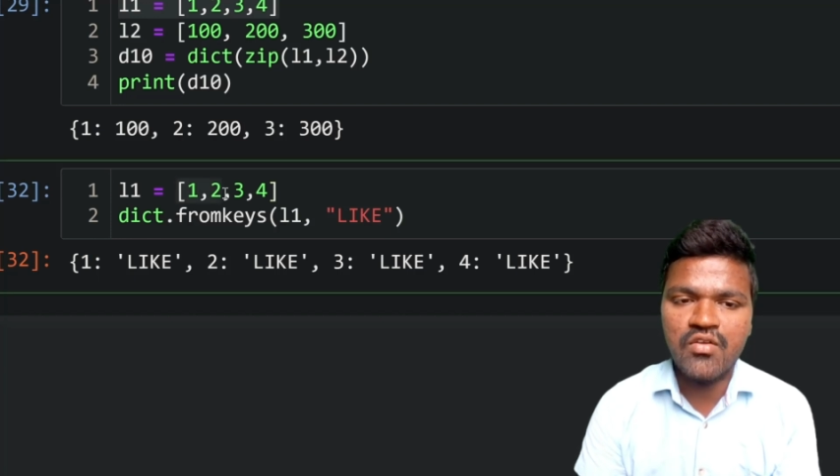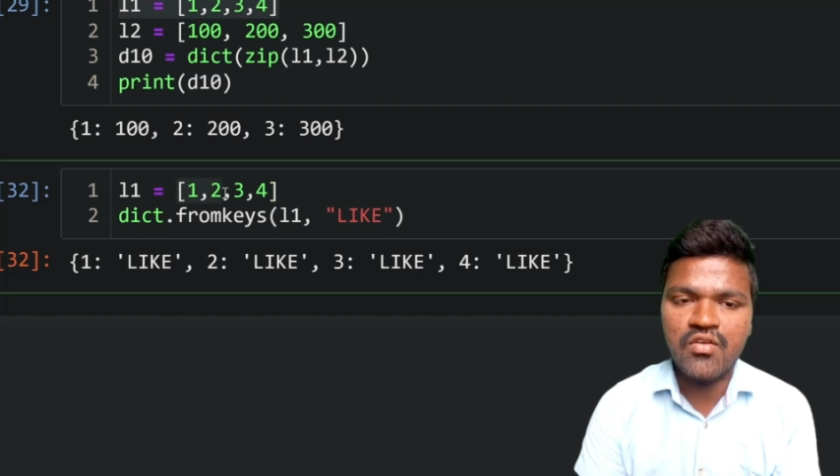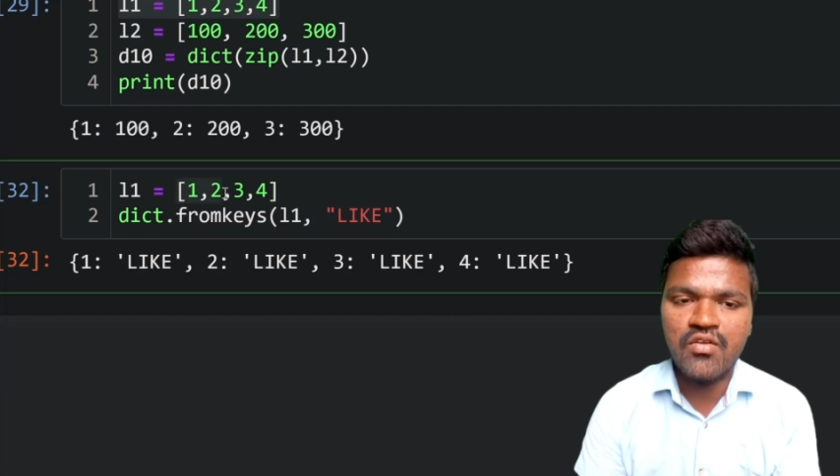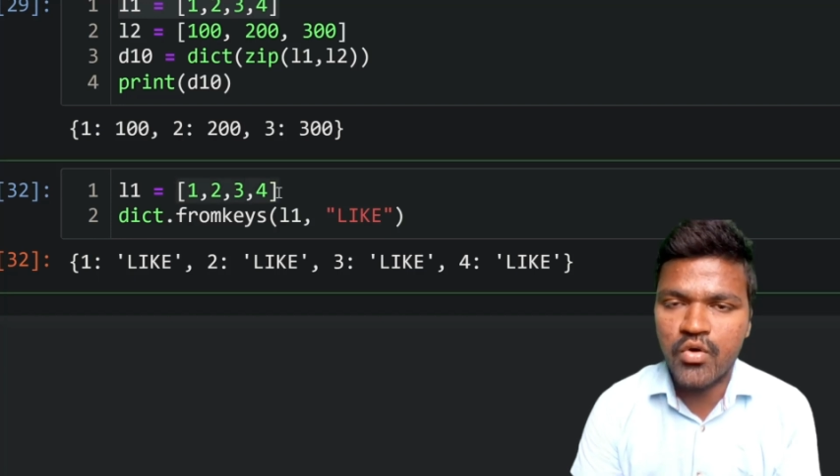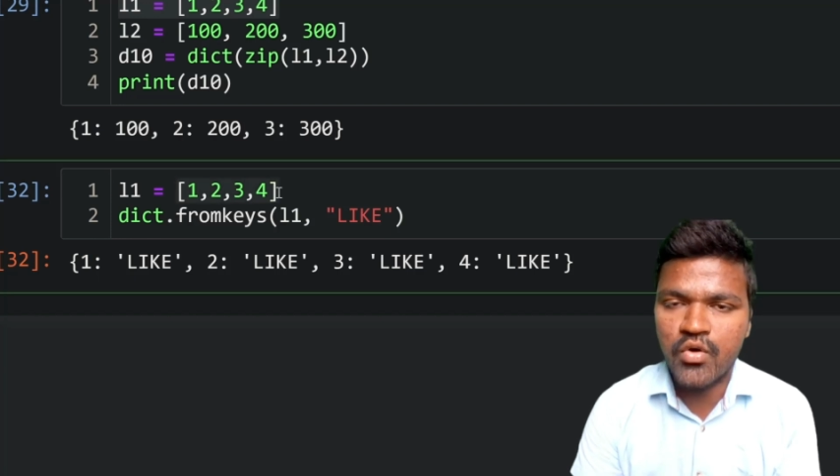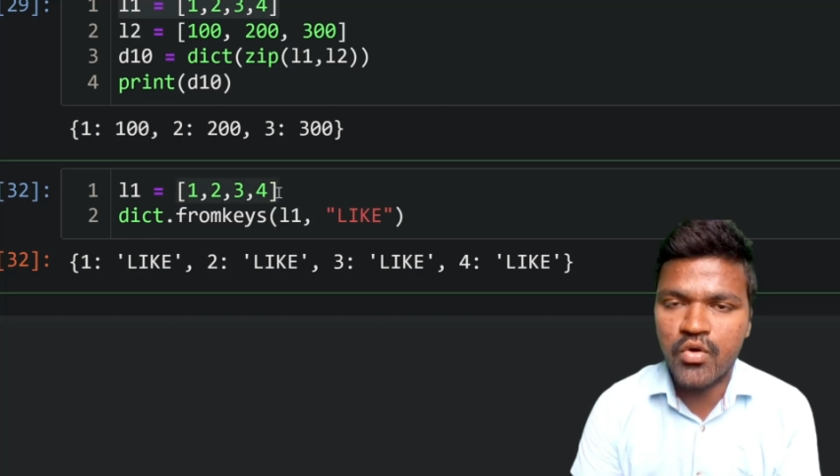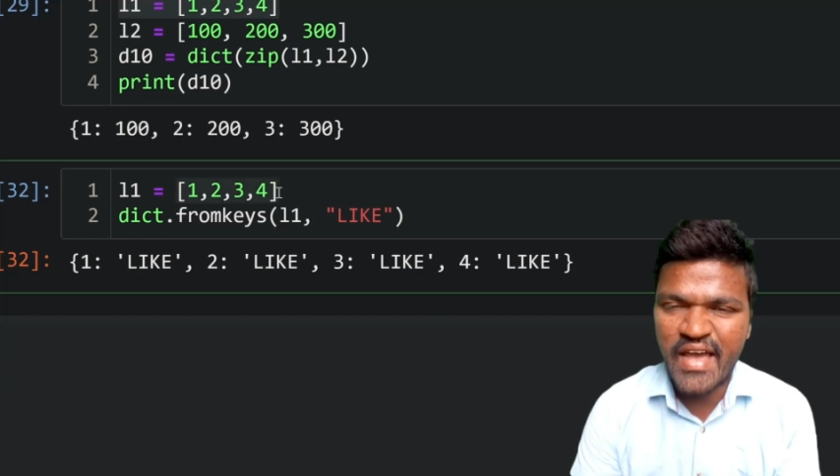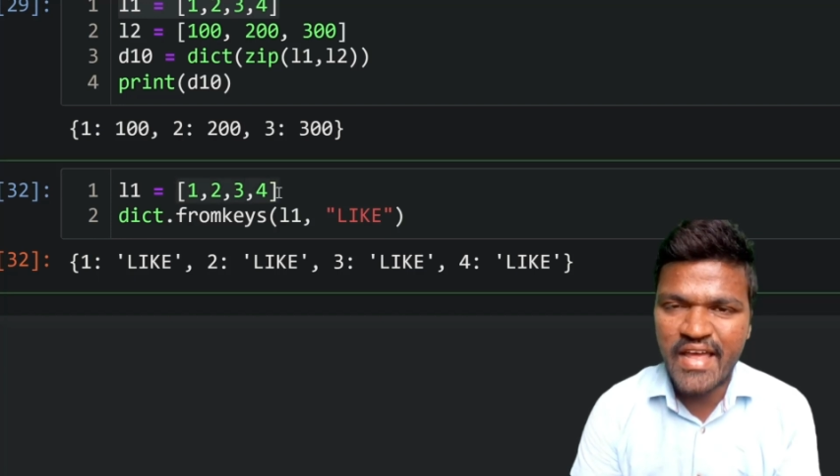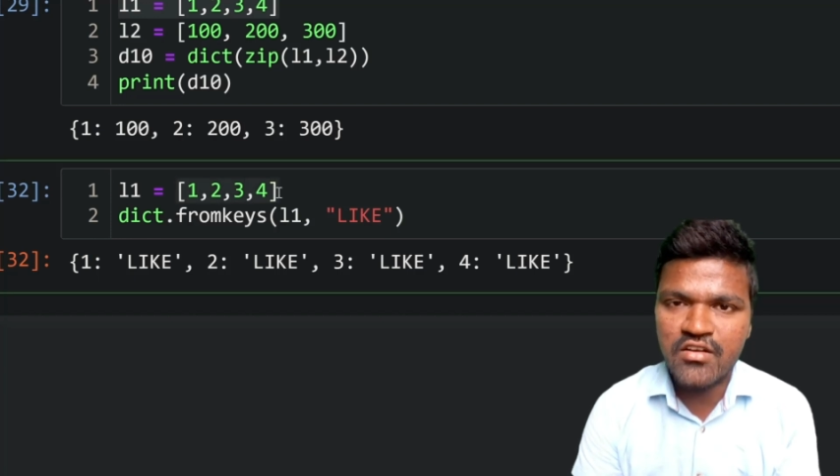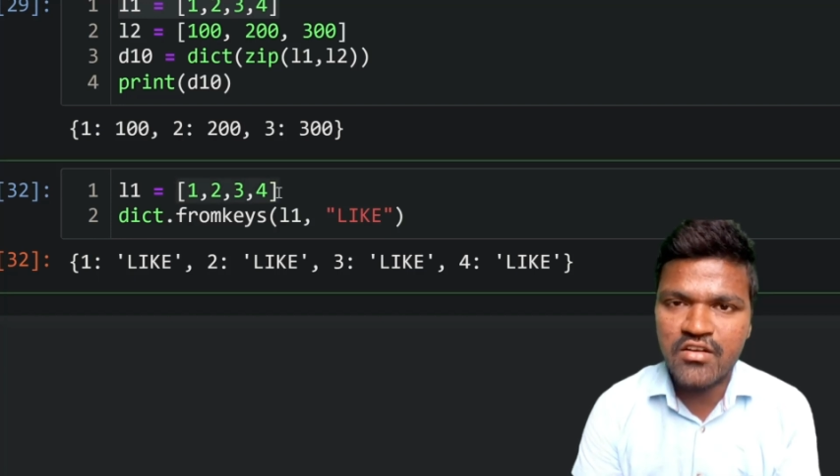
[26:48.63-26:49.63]
about the
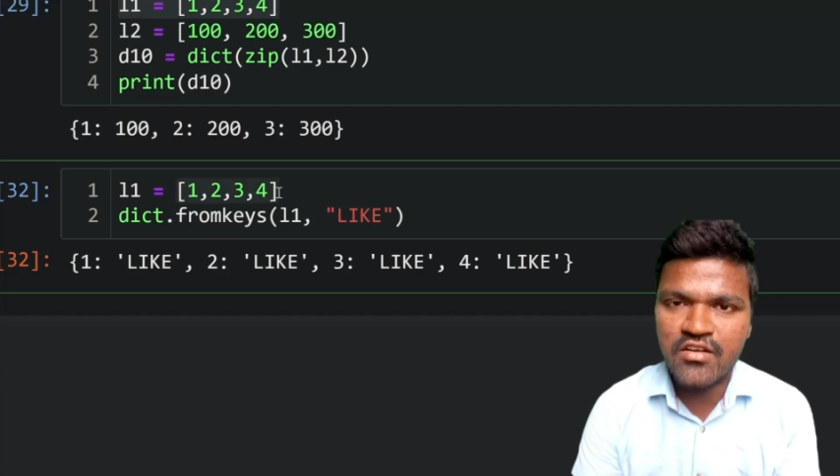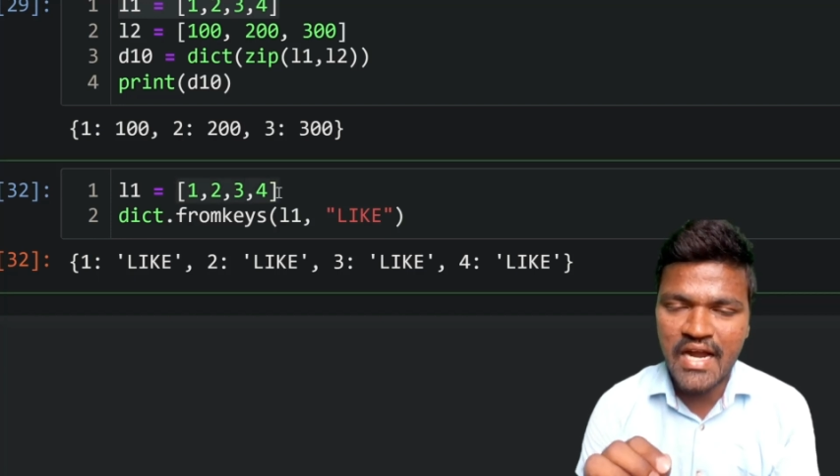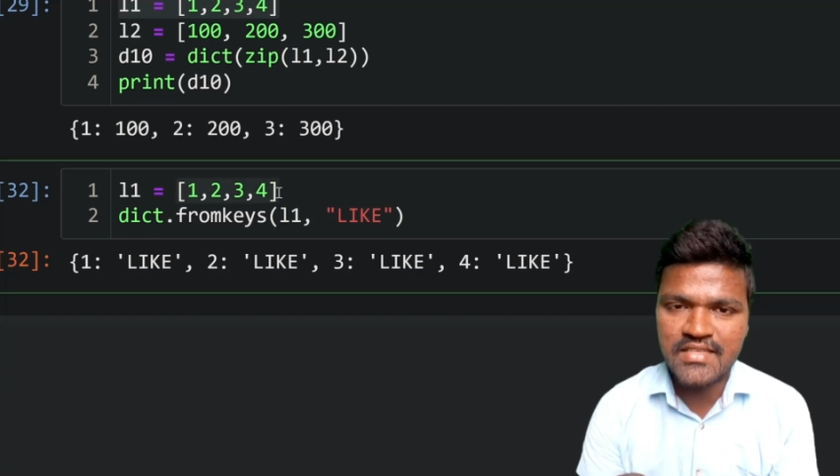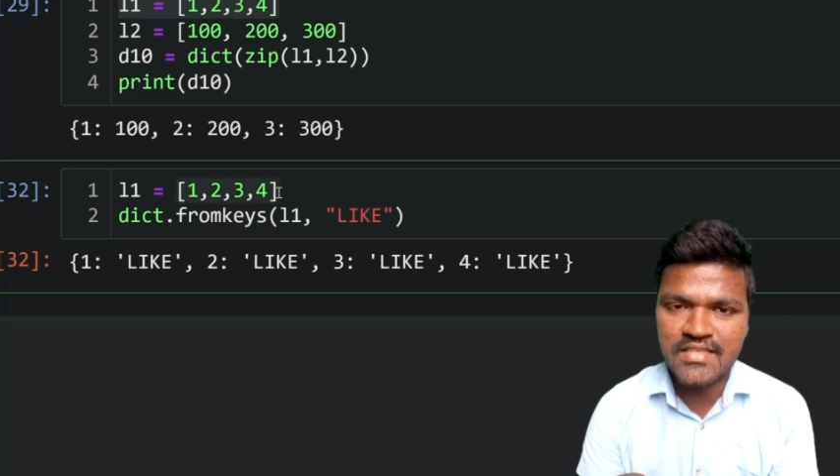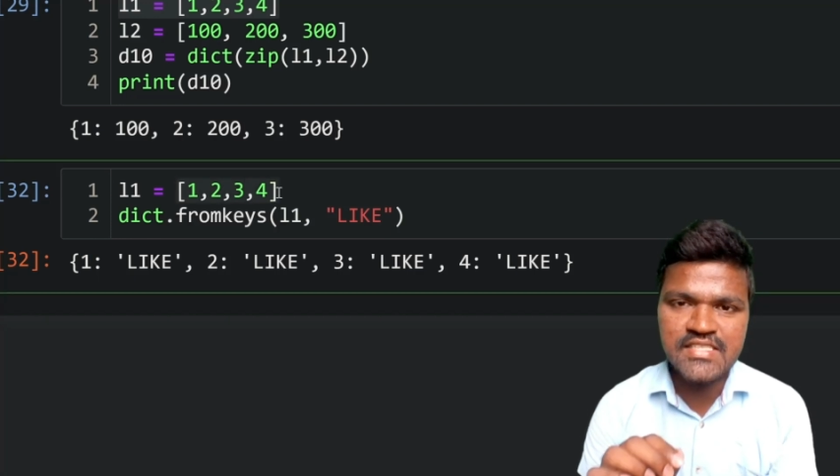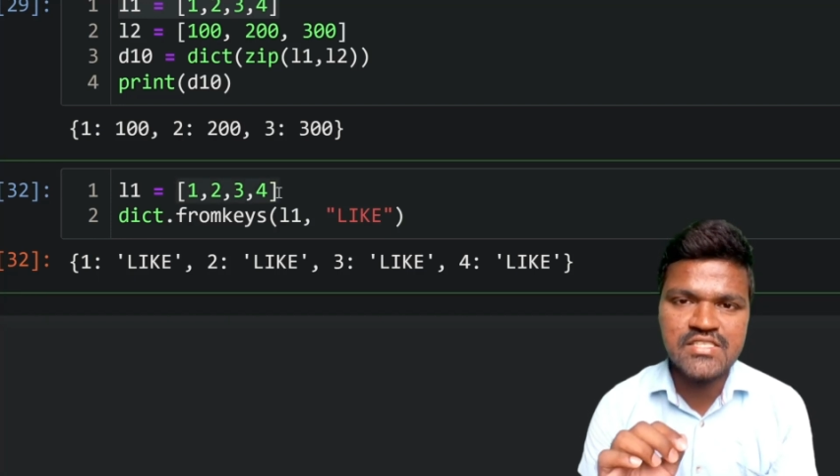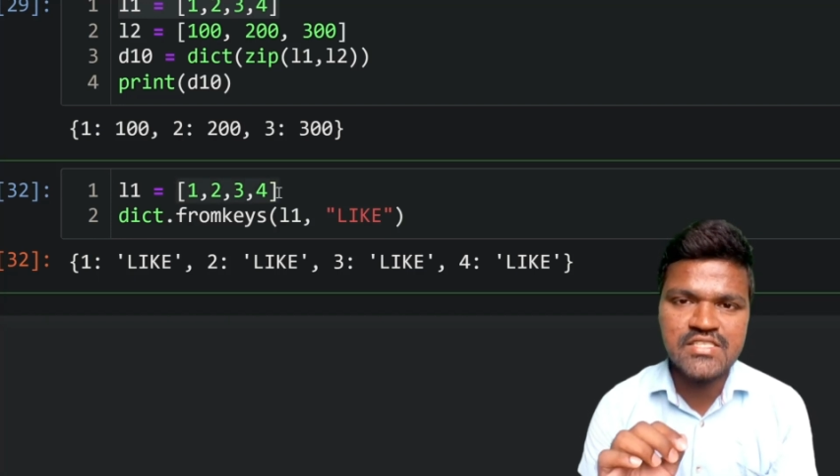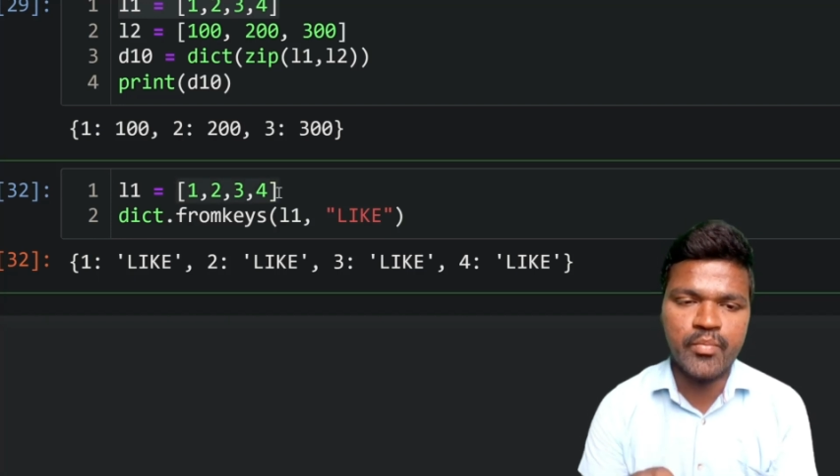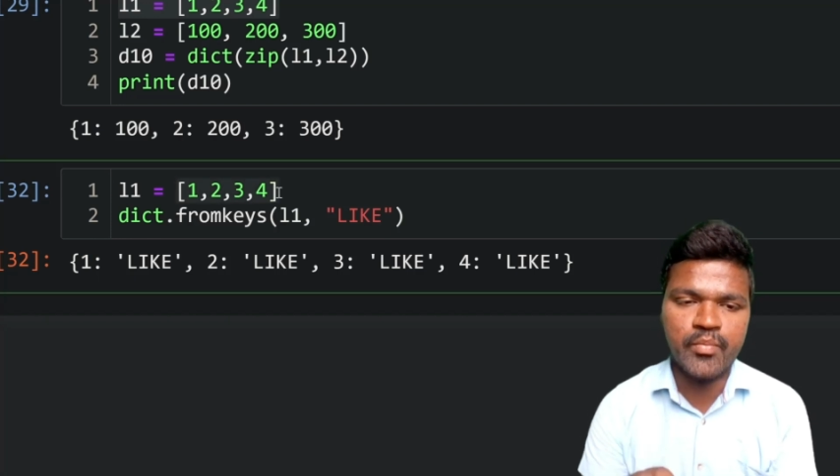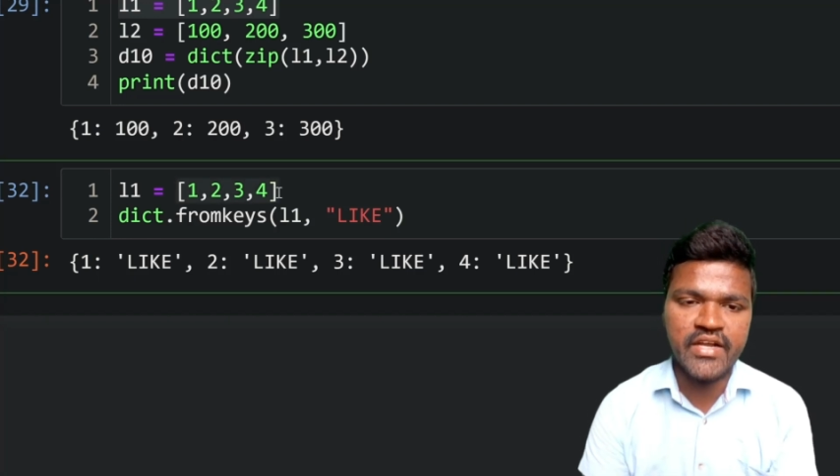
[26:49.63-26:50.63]
values at this
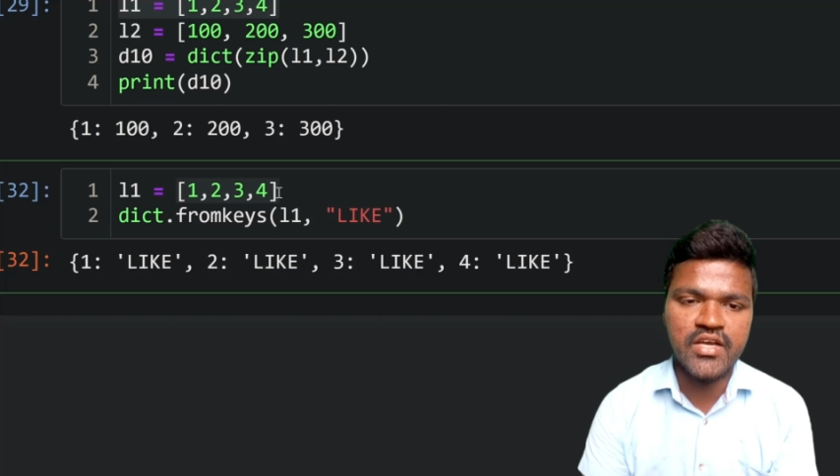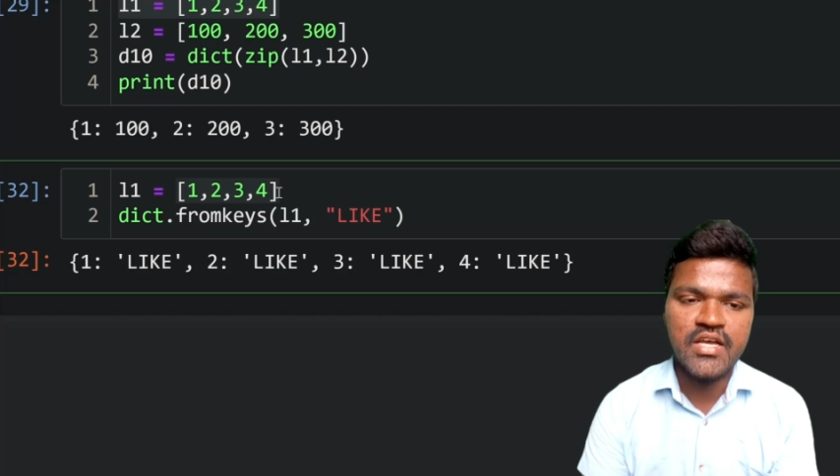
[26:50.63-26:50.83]
moment,